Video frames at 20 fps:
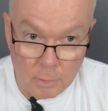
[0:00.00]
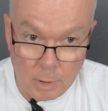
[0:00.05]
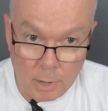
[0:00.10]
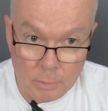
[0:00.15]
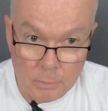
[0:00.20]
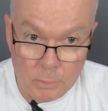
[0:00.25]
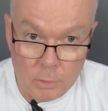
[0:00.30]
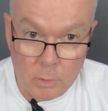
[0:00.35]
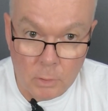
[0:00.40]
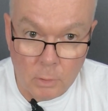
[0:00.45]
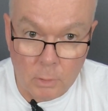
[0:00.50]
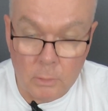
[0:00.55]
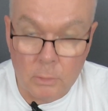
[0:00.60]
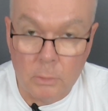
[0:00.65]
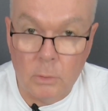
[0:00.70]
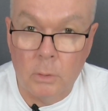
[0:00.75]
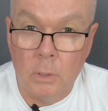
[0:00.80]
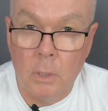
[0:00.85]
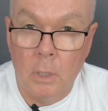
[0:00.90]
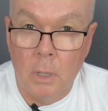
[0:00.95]

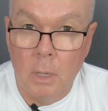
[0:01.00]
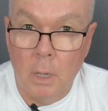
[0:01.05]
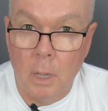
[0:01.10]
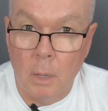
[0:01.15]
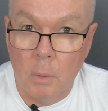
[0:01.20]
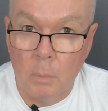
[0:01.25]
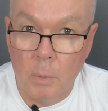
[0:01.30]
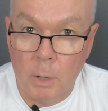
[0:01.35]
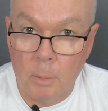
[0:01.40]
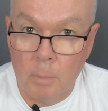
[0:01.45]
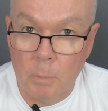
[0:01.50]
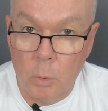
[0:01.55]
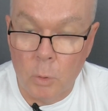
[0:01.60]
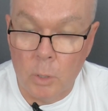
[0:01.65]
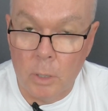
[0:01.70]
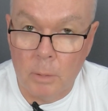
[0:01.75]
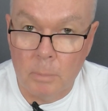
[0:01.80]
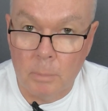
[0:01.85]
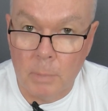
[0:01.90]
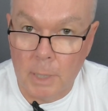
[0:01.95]
$100 when I bought
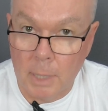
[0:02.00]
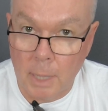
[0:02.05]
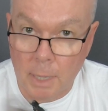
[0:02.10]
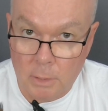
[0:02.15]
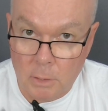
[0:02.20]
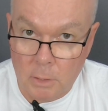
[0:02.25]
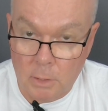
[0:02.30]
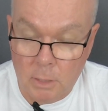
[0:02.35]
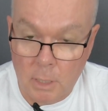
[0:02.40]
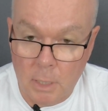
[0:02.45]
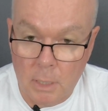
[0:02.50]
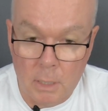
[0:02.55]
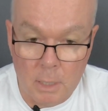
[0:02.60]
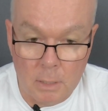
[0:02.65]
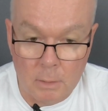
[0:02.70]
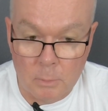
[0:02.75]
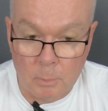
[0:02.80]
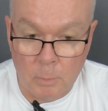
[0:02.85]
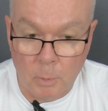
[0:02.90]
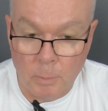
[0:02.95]
it, but as I said,
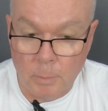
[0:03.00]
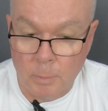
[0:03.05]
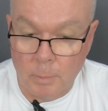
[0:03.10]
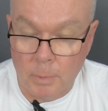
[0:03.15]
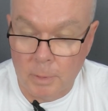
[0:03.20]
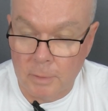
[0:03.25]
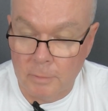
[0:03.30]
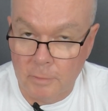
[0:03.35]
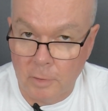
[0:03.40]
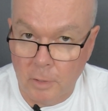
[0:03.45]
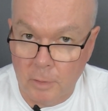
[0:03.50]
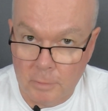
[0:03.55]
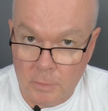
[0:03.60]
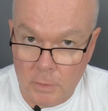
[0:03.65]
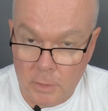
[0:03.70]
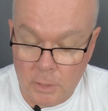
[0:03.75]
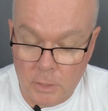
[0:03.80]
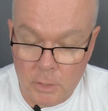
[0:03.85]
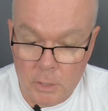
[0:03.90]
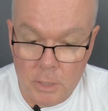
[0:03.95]
that's probably 5 or
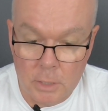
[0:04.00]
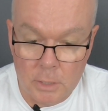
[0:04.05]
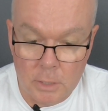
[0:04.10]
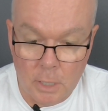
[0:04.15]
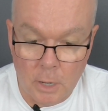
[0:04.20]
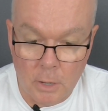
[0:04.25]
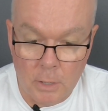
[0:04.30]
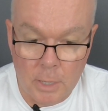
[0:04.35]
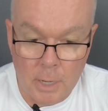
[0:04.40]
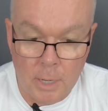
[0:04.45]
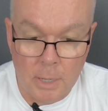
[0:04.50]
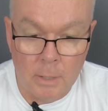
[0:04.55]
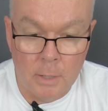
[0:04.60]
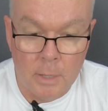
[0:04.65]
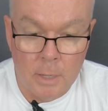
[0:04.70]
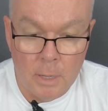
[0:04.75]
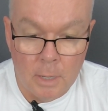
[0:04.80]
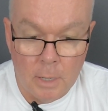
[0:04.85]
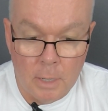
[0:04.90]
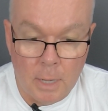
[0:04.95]
6 years ago now,
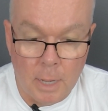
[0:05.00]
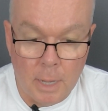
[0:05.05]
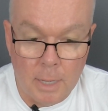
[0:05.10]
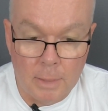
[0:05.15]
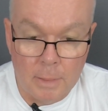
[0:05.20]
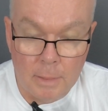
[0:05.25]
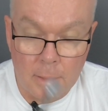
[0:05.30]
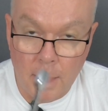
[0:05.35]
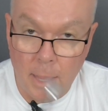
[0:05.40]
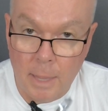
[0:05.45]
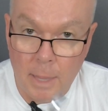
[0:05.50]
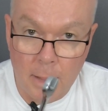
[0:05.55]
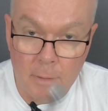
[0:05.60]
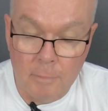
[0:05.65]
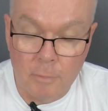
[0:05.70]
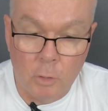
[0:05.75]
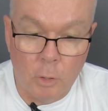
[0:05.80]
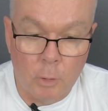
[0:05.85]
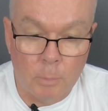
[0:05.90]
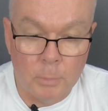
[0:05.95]
and they
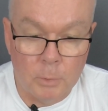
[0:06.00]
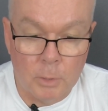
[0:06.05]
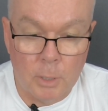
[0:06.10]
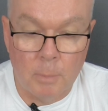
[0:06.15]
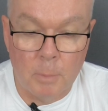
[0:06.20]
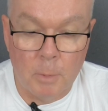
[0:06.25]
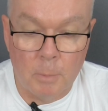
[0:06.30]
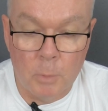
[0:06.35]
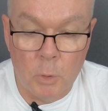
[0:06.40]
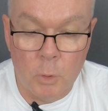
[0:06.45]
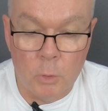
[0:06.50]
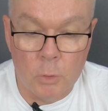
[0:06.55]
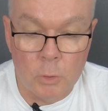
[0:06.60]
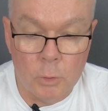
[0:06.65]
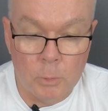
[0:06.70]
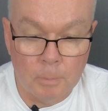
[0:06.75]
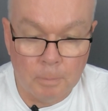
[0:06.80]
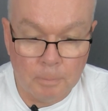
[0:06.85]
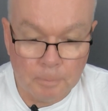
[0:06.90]
have copped some abuse.